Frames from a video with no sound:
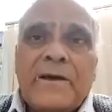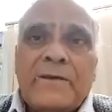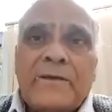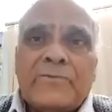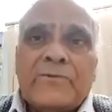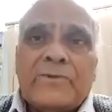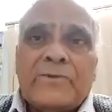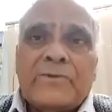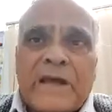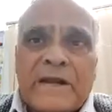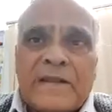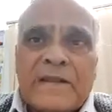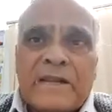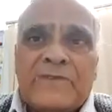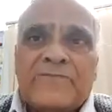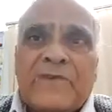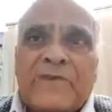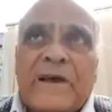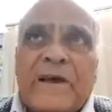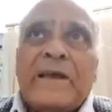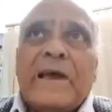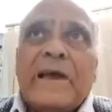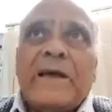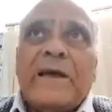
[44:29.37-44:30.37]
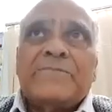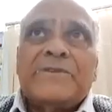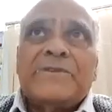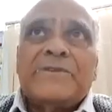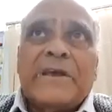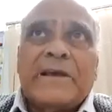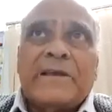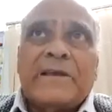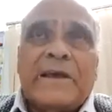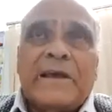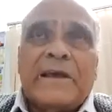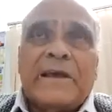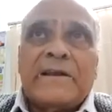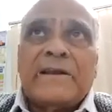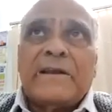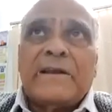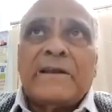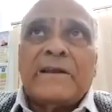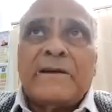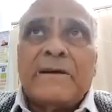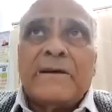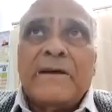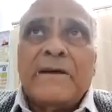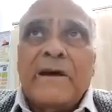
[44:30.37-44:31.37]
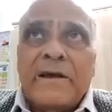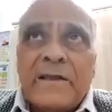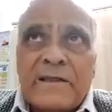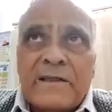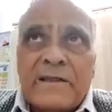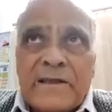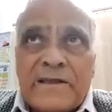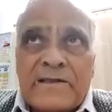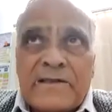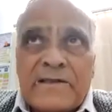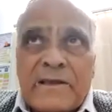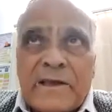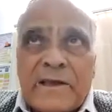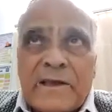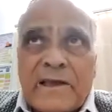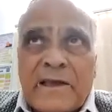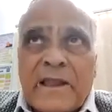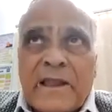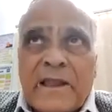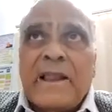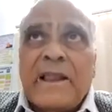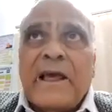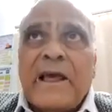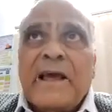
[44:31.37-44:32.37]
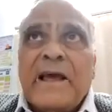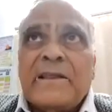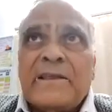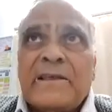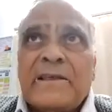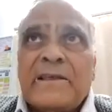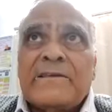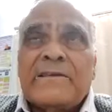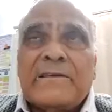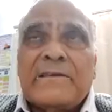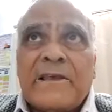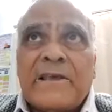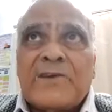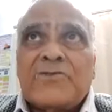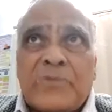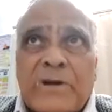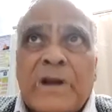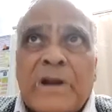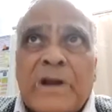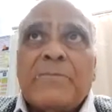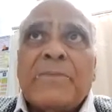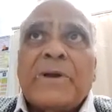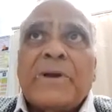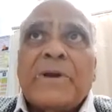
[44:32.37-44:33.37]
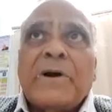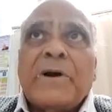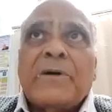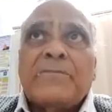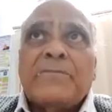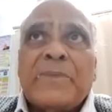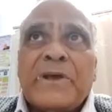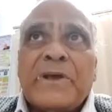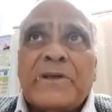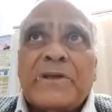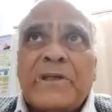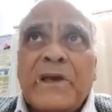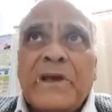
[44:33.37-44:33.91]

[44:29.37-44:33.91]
So that is why I am saying that this Kerala and this, they should not become big.